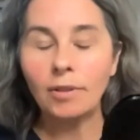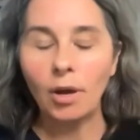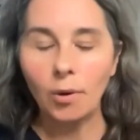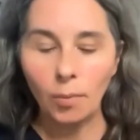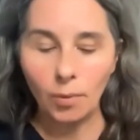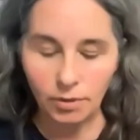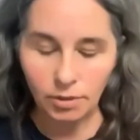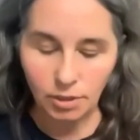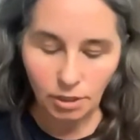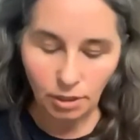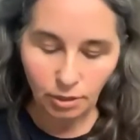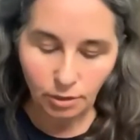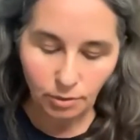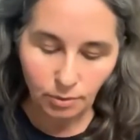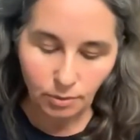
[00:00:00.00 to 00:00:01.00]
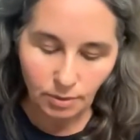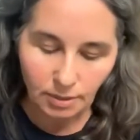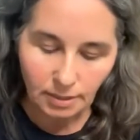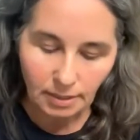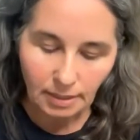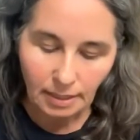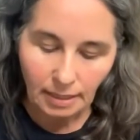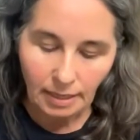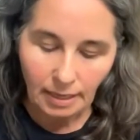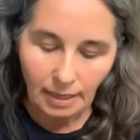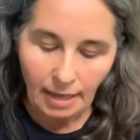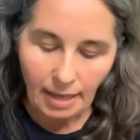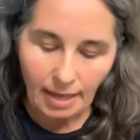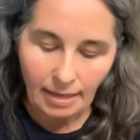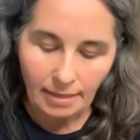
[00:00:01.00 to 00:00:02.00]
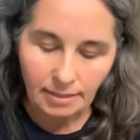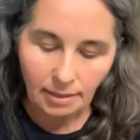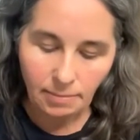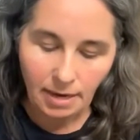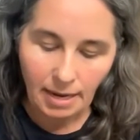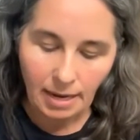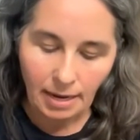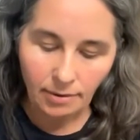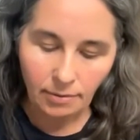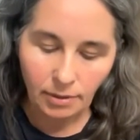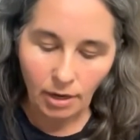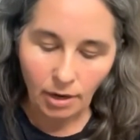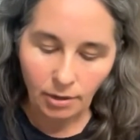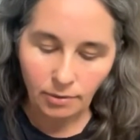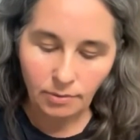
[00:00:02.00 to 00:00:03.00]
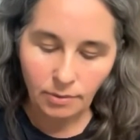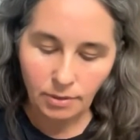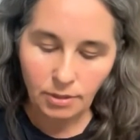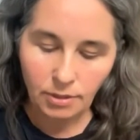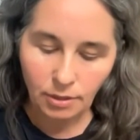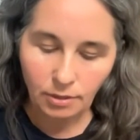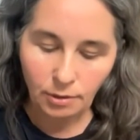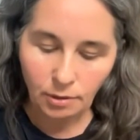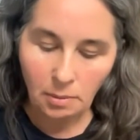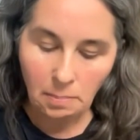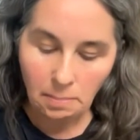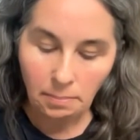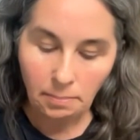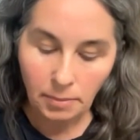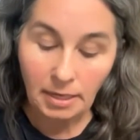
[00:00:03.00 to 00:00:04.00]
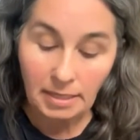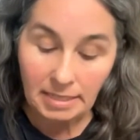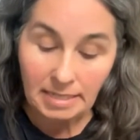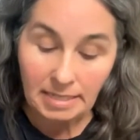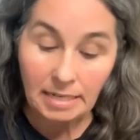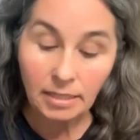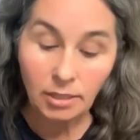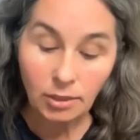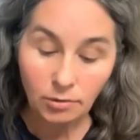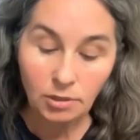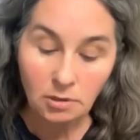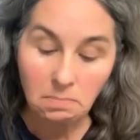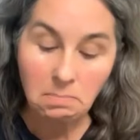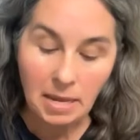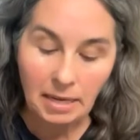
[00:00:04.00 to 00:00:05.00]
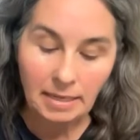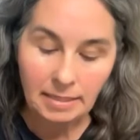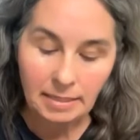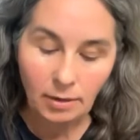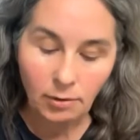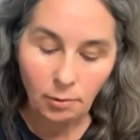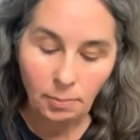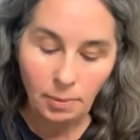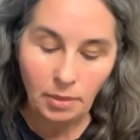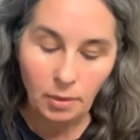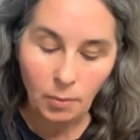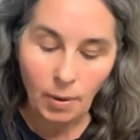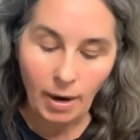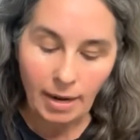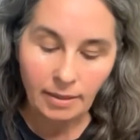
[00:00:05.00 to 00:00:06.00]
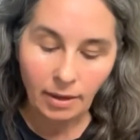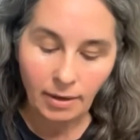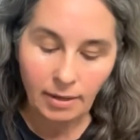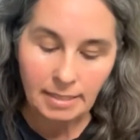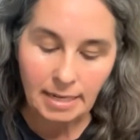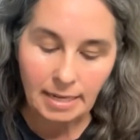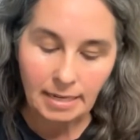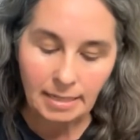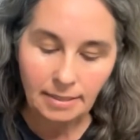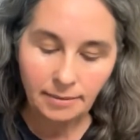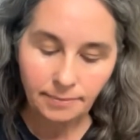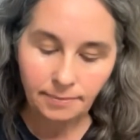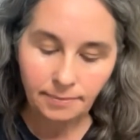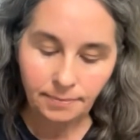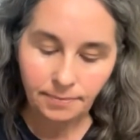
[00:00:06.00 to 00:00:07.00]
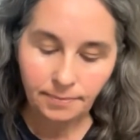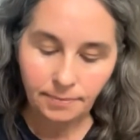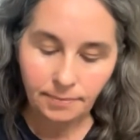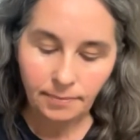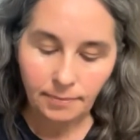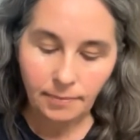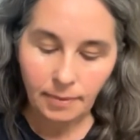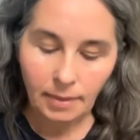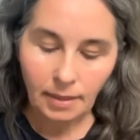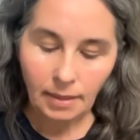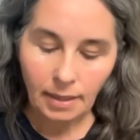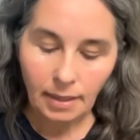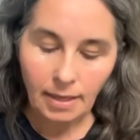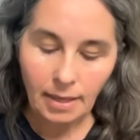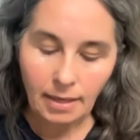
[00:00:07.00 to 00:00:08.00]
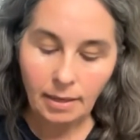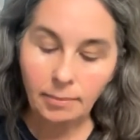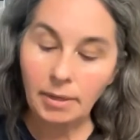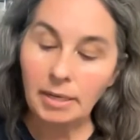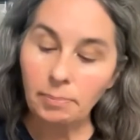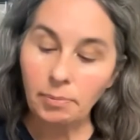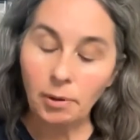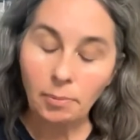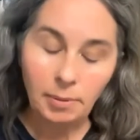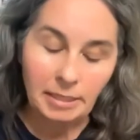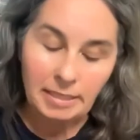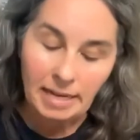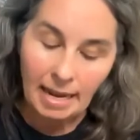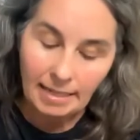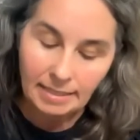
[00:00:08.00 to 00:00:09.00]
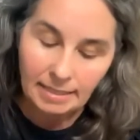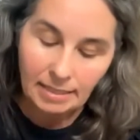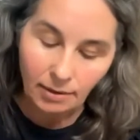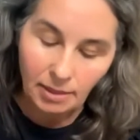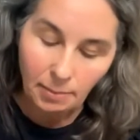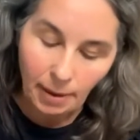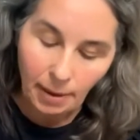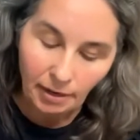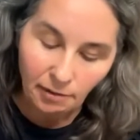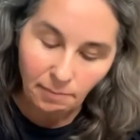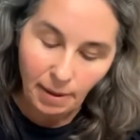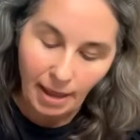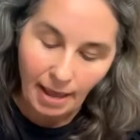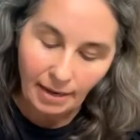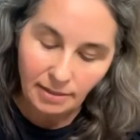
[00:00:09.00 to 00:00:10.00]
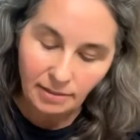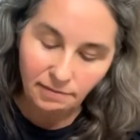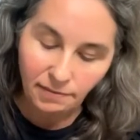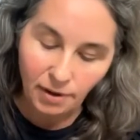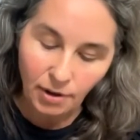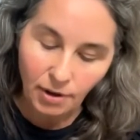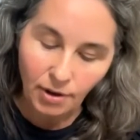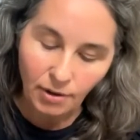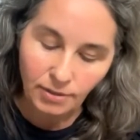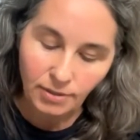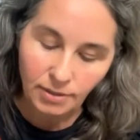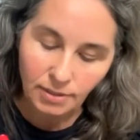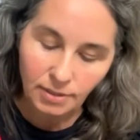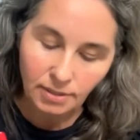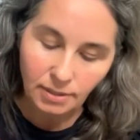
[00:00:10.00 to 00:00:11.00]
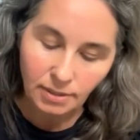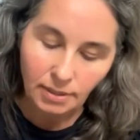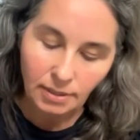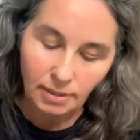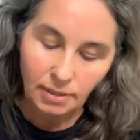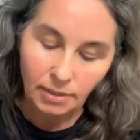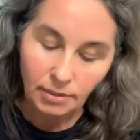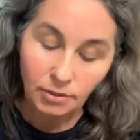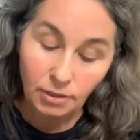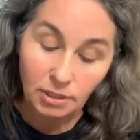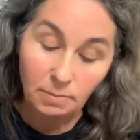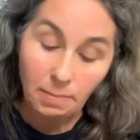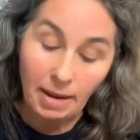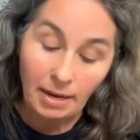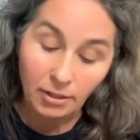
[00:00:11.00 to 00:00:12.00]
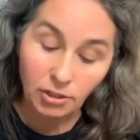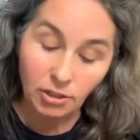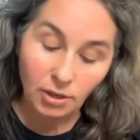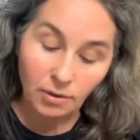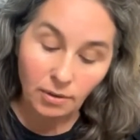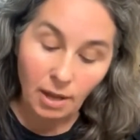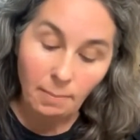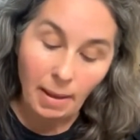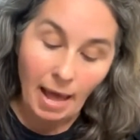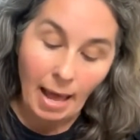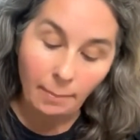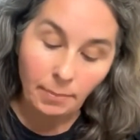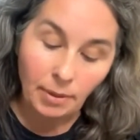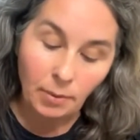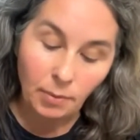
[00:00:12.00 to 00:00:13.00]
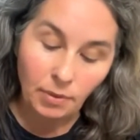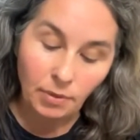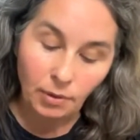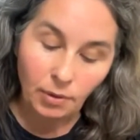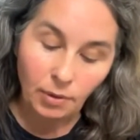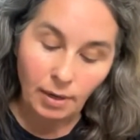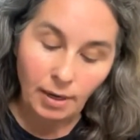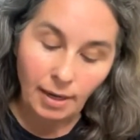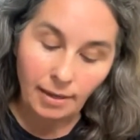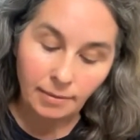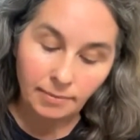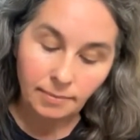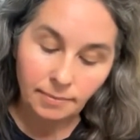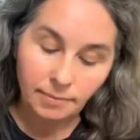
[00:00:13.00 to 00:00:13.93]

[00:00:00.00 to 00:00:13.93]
that I want to use, and I'm now going to continue to mix it up in the way that I did. Okay, I'm going to probably test it on the back of my hand first, just to make sure that I'm happy with the colour.